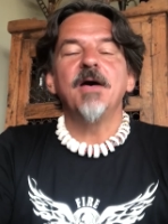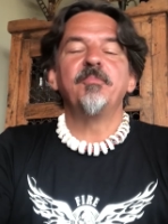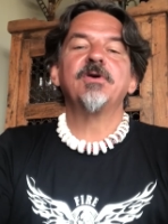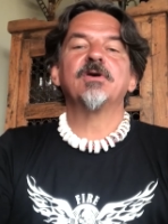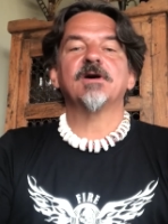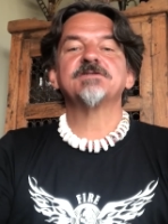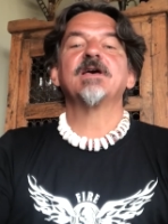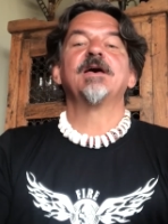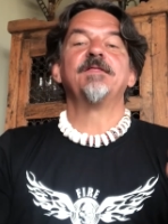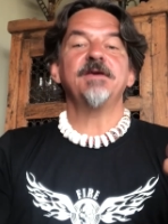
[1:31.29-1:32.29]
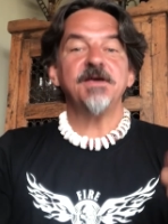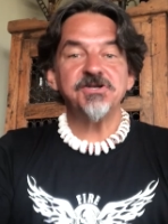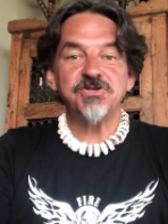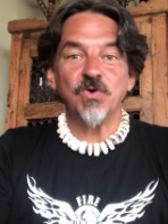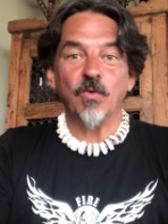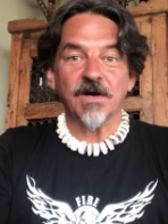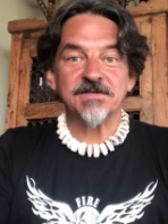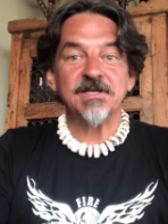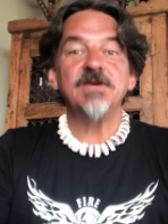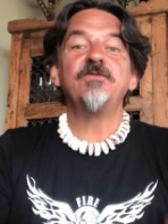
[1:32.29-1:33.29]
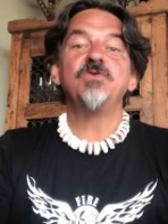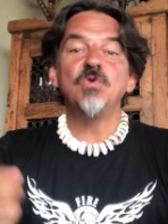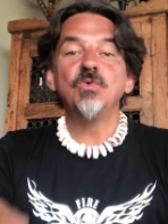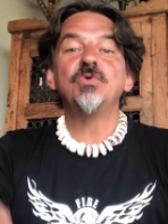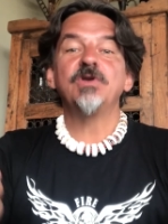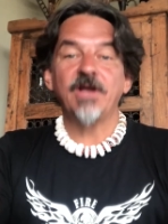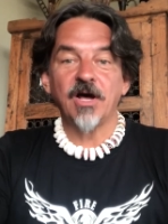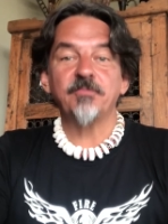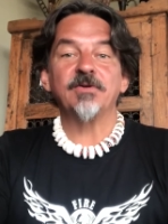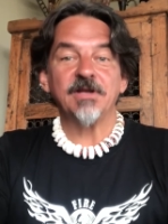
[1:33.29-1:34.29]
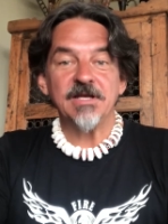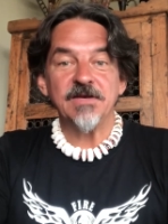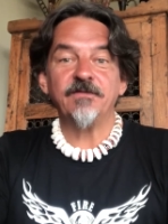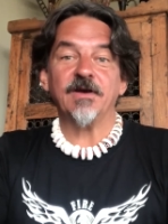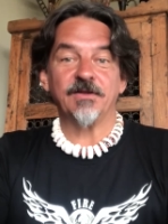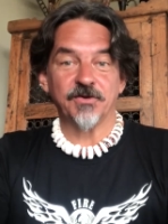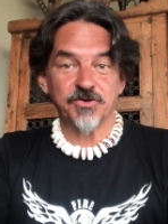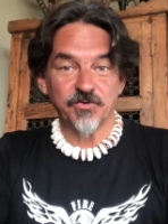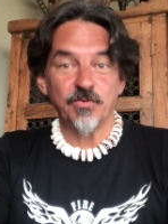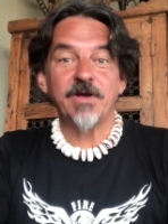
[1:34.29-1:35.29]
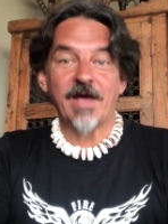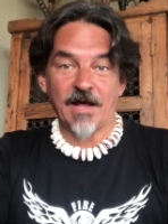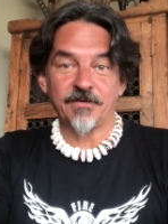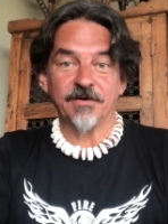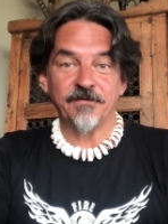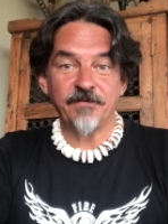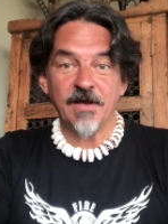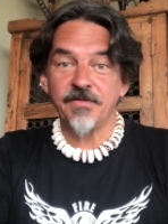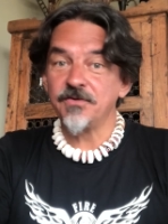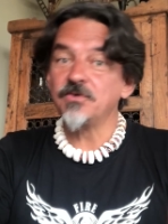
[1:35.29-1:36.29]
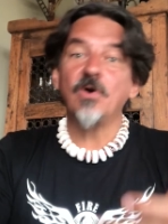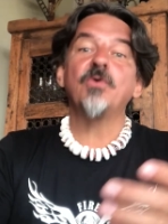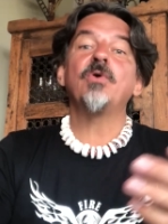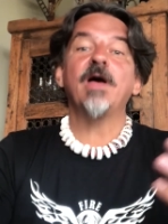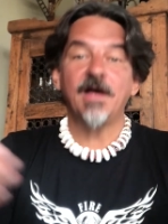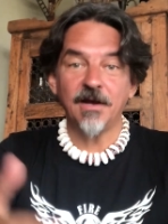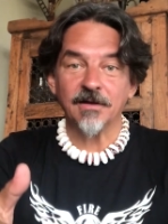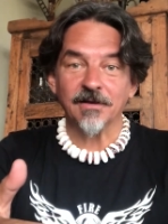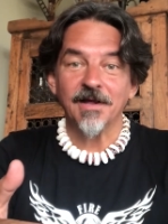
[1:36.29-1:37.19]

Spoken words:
Because the issue was, if you do not believe in the true Catholic faith, you'd go to hell.